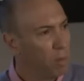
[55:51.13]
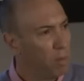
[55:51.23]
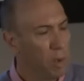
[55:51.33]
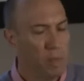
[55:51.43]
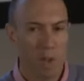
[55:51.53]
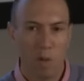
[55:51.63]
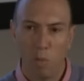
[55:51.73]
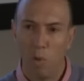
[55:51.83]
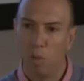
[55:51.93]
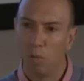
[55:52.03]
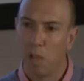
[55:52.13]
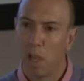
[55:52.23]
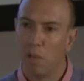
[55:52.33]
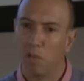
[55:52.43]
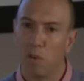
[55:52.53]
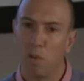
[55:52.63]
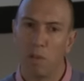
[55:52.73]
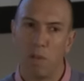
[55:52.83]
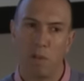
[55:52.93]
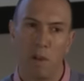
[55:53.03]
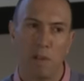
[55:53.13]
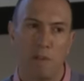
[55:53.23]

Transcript: of Melzack and Wall gait control theory.